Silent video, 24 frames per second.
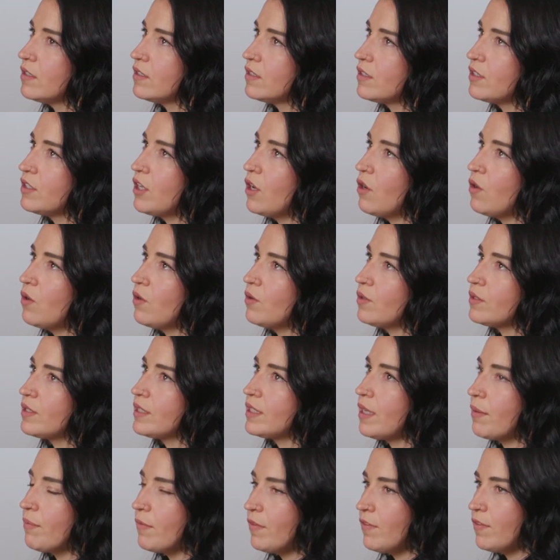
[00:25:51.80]
So
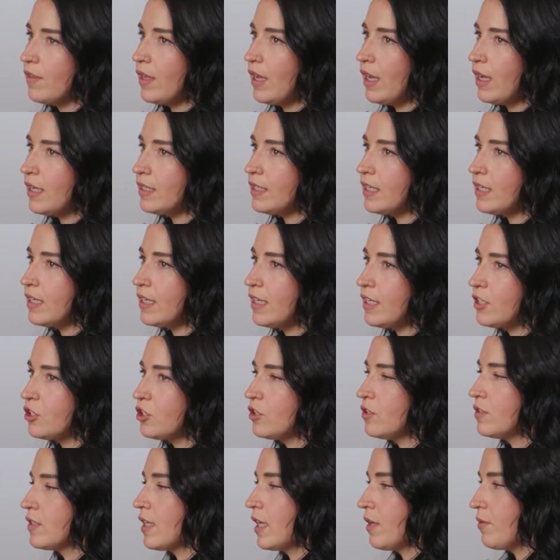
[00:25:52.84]
some of the identity
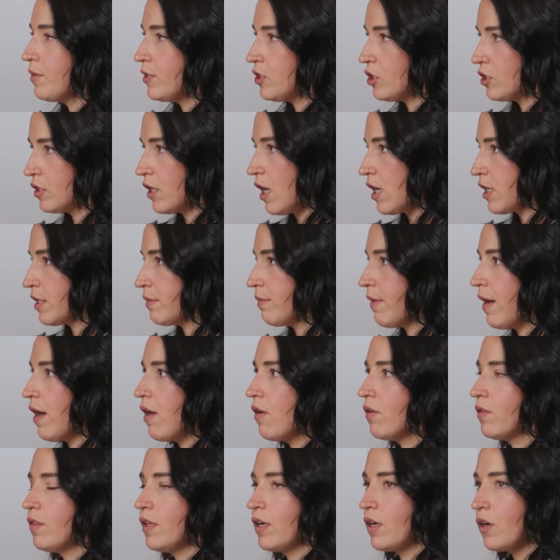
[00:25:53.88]
issues, like we just talked
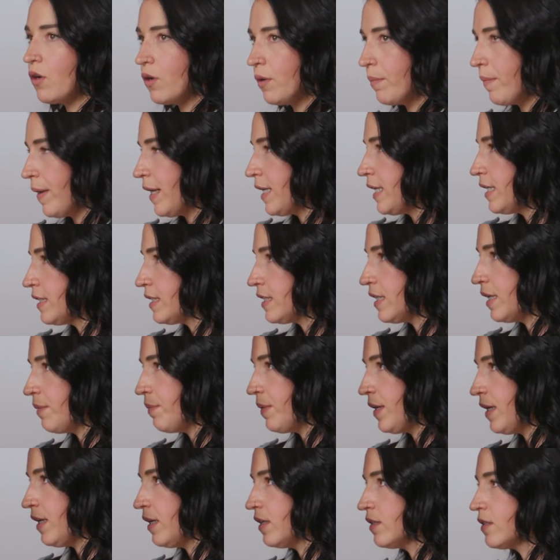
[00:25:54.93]
about, the codependency
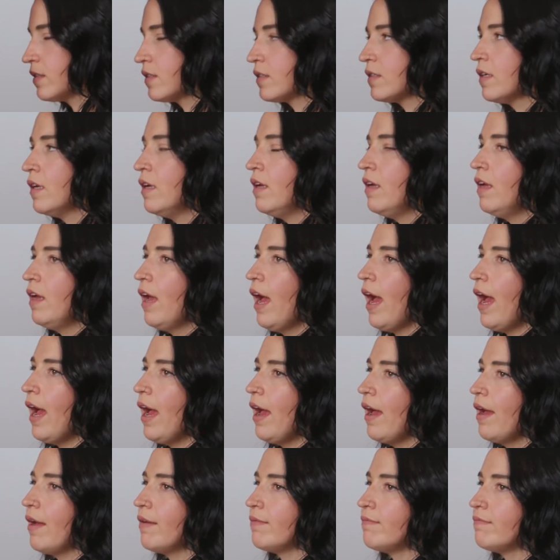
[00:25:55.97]
piece,
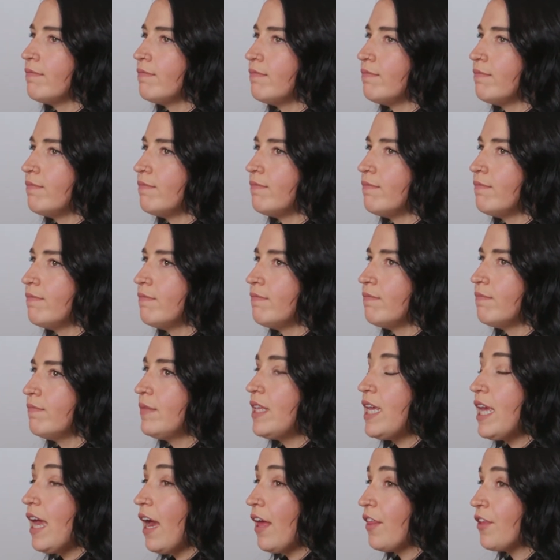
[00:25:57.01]

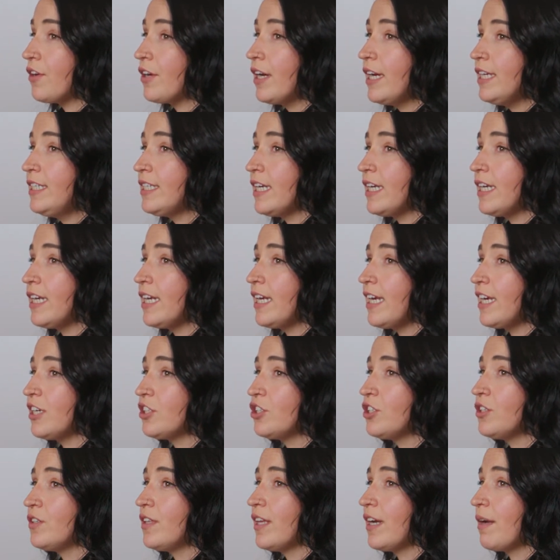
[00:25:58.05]
the other identity
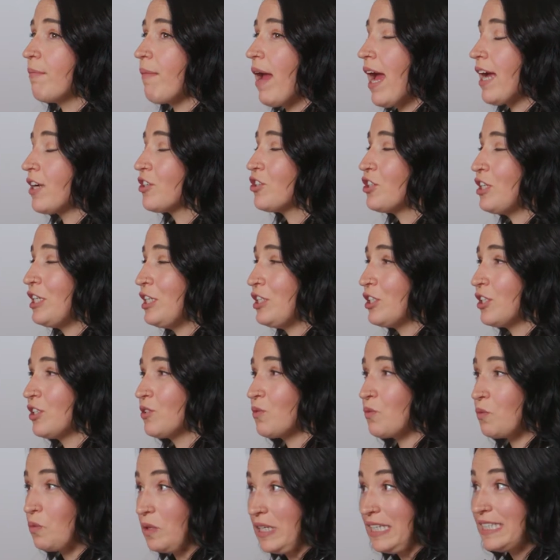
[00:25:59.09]
issue that I'm actually
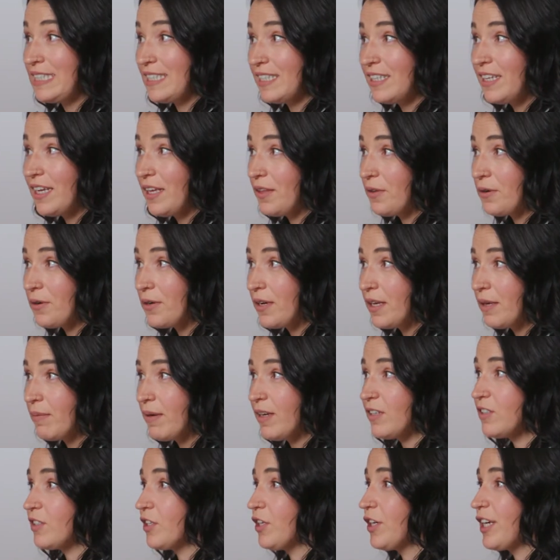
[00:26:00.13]
just recently learning
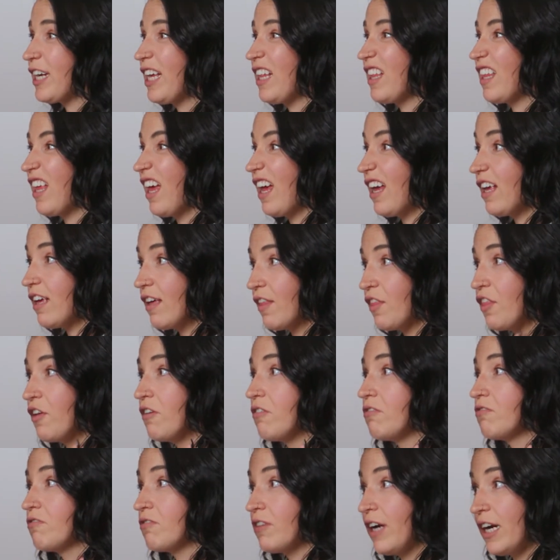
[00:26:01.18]
about, so you're getting like the
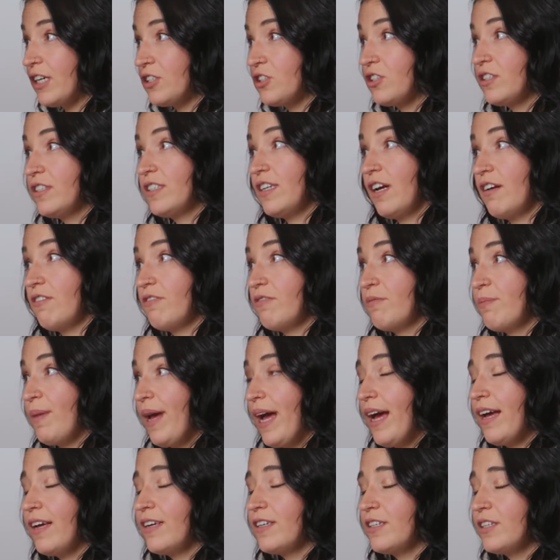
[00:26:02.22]
fresh stuff,
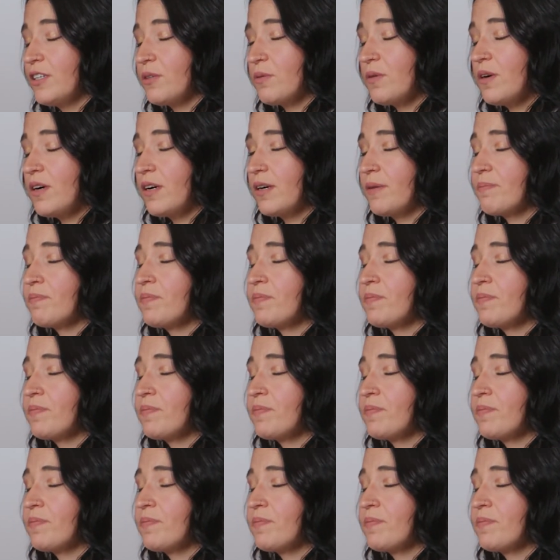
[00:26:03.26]
Pat, you're welcome.